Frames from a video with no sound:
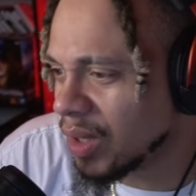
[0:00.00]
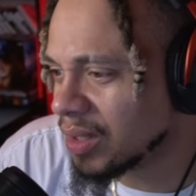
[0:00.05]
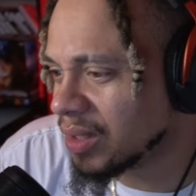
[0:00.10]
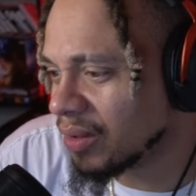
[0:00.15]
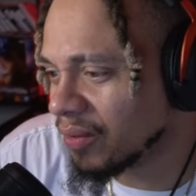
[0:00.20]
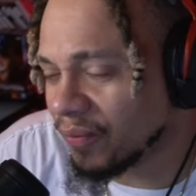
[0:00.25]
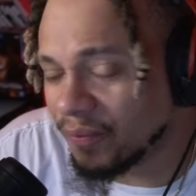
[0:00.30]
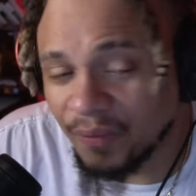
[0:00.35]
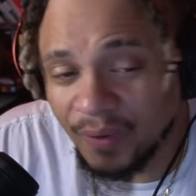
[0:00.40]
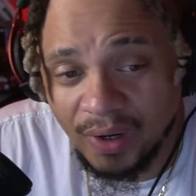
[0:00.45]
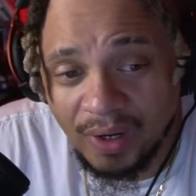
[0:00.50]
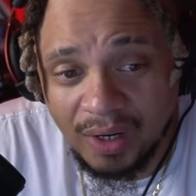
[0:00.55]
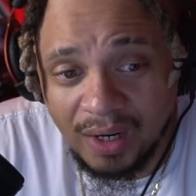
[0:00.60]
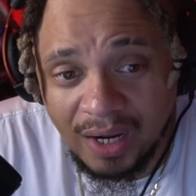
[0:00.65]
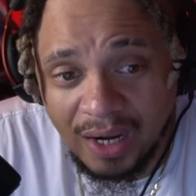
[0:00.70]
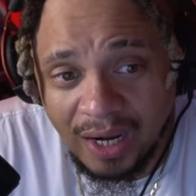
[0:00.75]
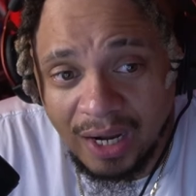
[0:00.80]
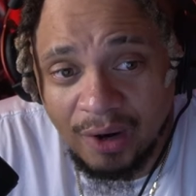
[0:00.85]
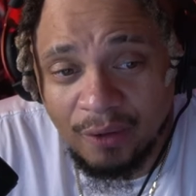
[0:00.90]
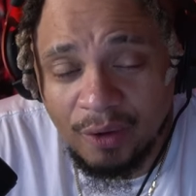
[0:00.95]
What the
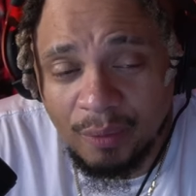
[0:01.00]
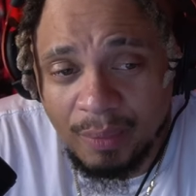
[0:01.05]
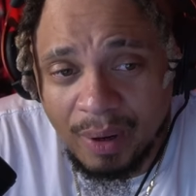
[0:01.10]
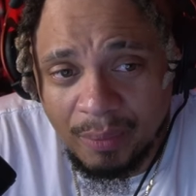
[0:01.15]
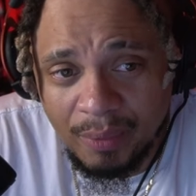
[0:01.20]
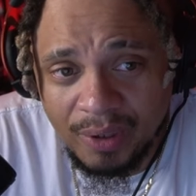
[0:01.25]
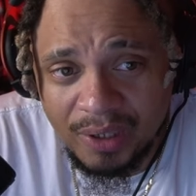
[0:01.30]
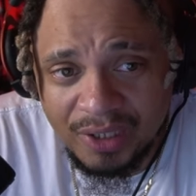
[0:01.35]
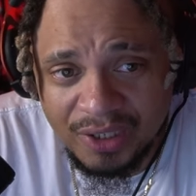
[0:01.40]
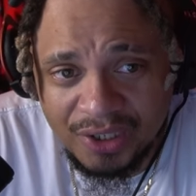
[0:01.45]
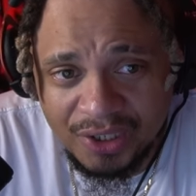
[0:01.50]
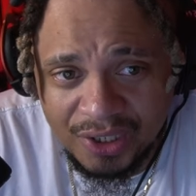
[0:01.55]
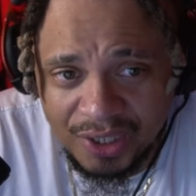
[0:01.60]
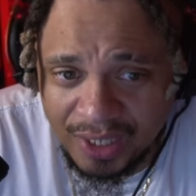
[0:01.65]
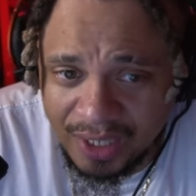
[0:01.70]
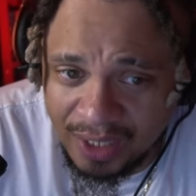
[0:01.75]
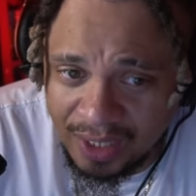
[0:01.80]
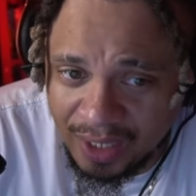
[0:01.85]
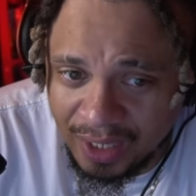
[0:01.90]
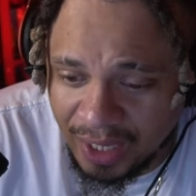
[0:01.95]
fuck? I remember this
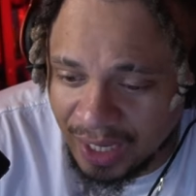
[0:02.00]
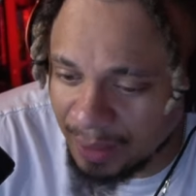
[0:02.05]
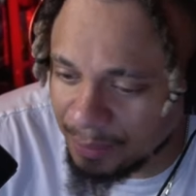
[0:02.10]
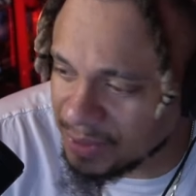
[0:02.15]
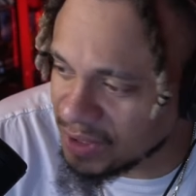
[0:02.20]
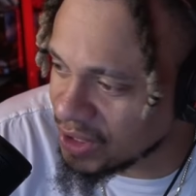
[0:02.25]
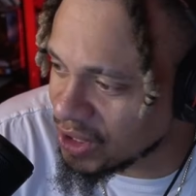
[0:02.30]
shit, and